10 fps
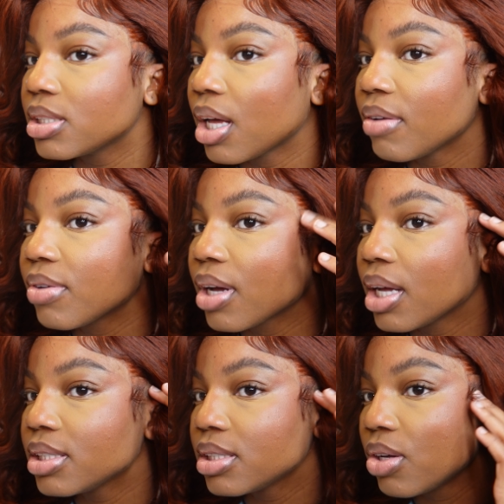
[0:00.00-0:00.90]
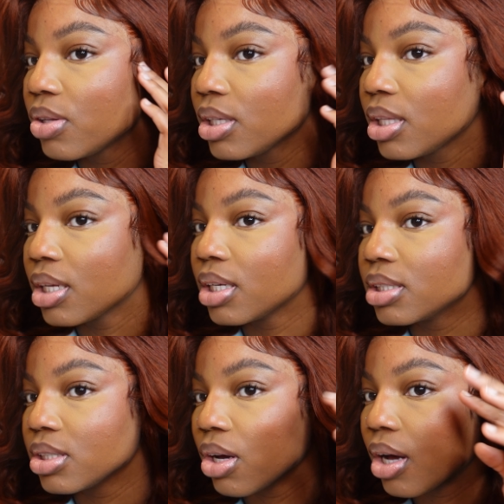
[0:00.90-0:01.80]
I forgot. The only thing
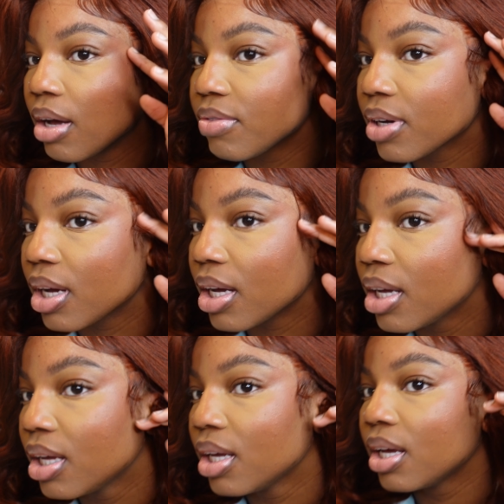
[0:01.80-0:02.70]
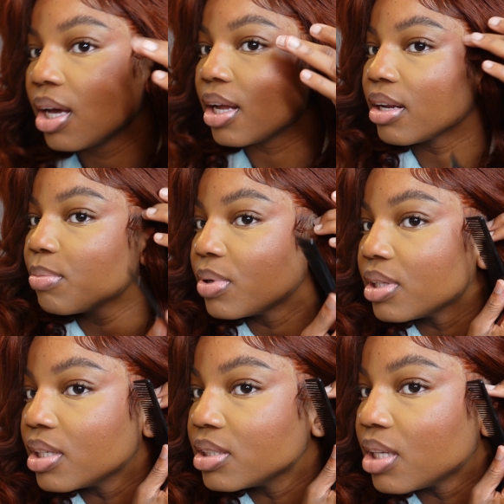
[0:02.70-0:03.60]
is, y'all, I forgot. I didn't put
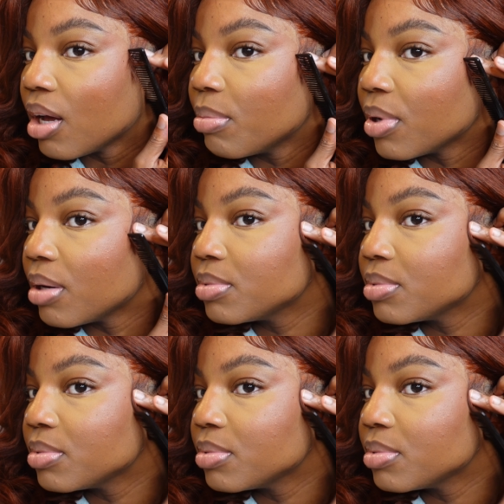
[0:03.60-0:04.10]
this down, but I'm